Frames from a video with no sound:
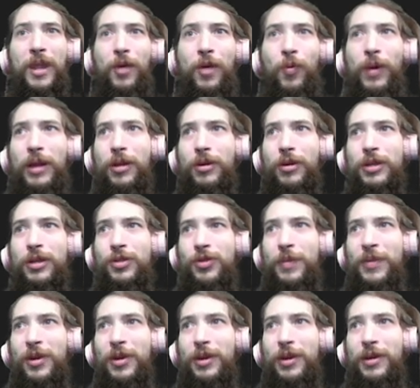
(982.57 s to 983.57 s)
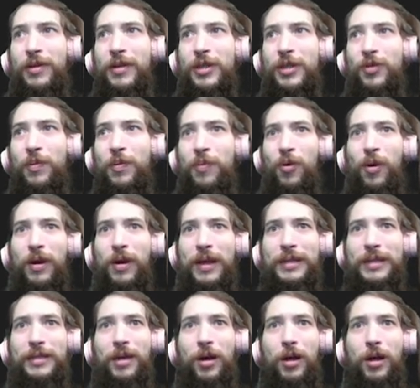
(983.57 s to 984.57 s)
Wheeler contributed to this report.
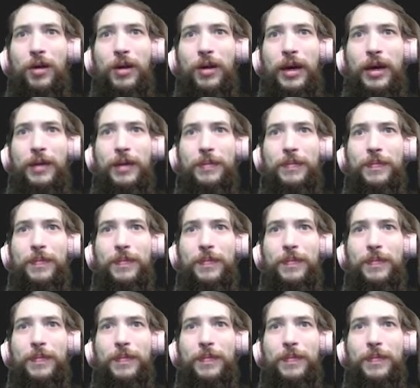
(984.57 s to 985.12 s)
That's all, right?